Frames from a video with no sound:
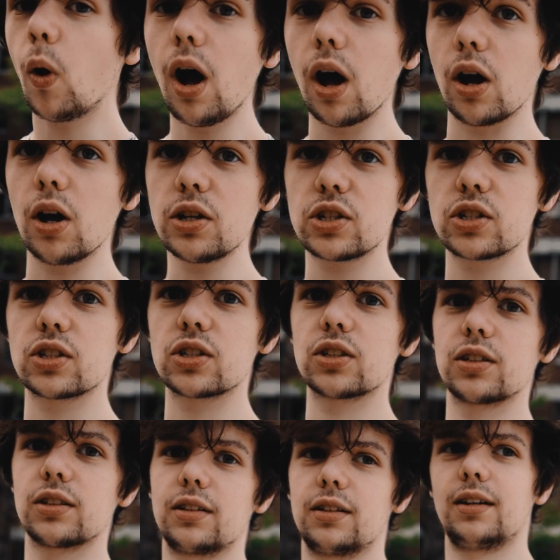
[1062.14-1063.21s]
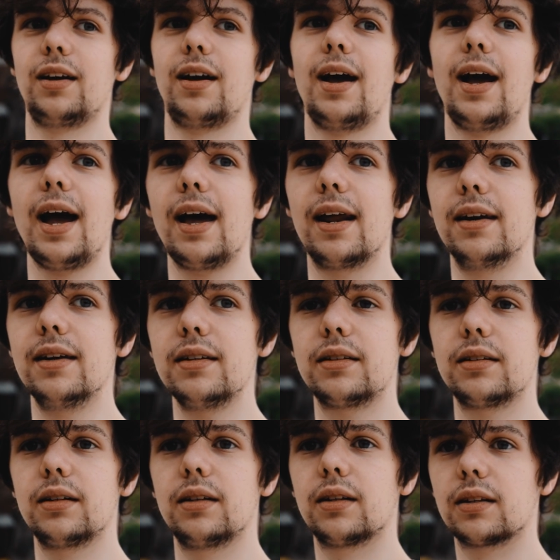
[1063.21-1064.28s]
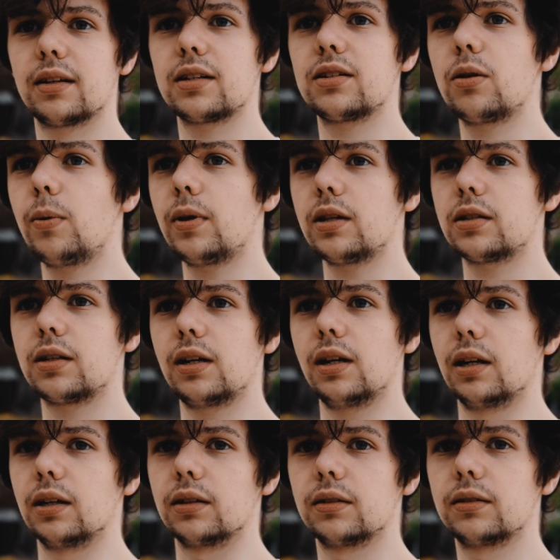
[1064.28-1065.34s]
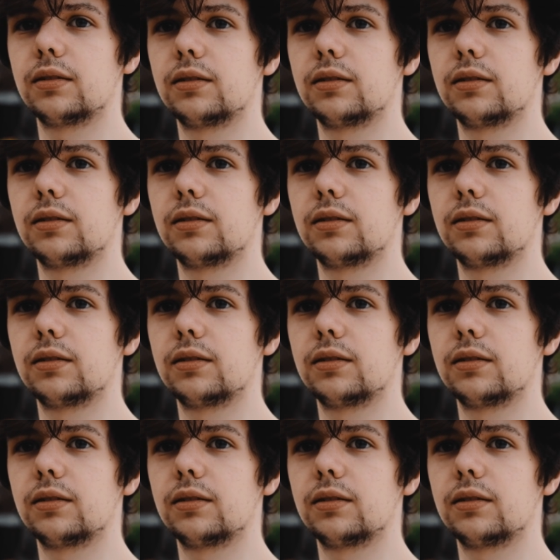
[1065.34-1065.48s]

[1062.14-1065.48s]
worse, and there's no weather sealing